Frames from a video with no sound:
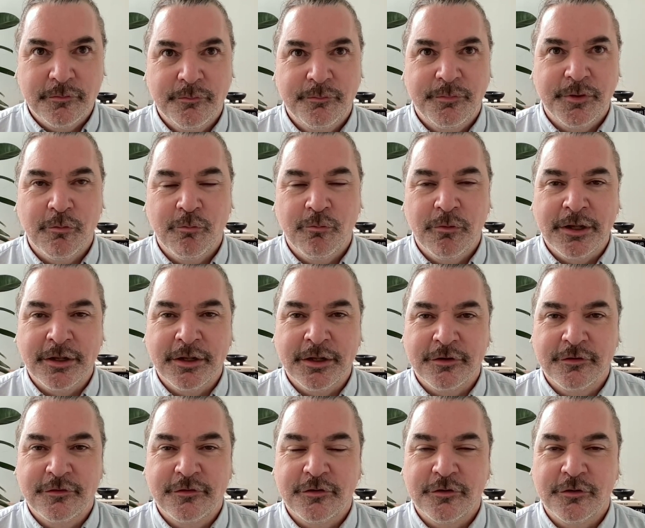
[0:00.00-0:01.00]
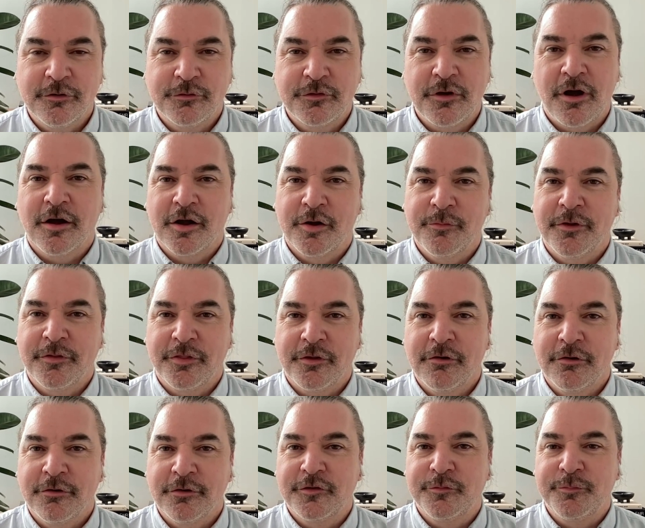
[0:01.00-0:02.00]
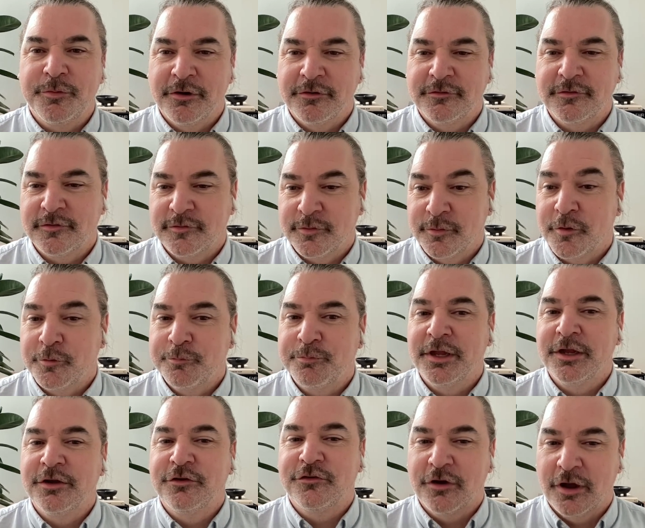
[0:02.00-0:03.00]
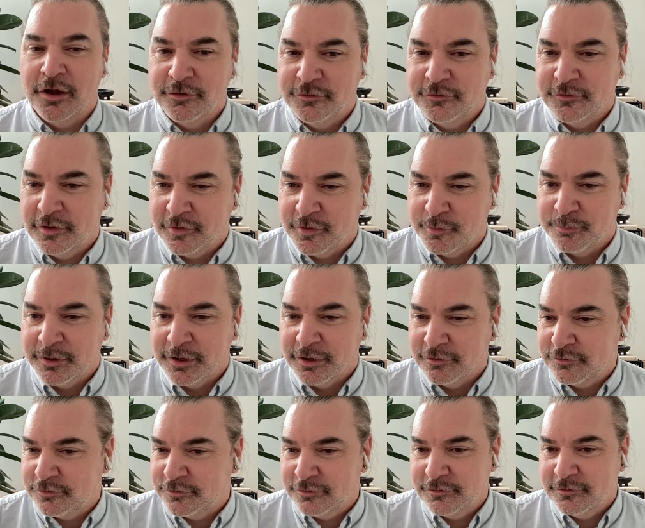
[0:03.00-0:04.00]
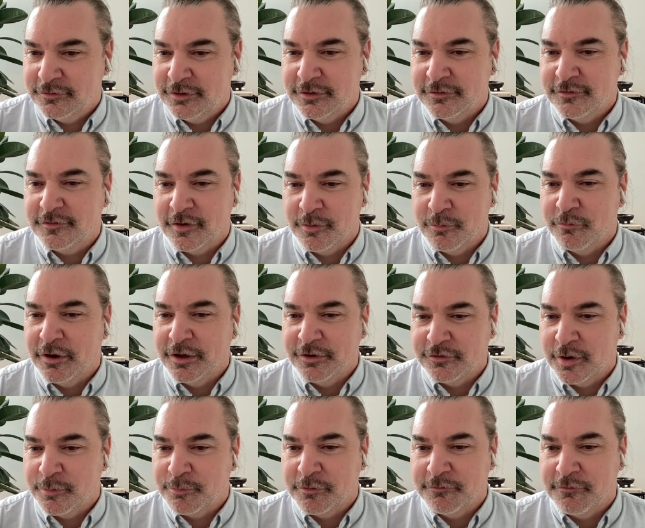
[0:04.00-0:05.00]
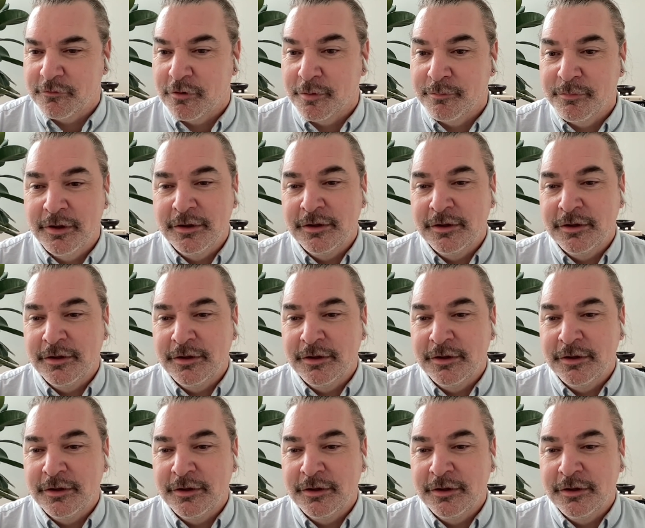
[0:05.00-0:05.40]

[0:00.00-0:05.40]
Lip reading: be willing to talk about their own experiences about being judged at the beach in some way, shape, or form.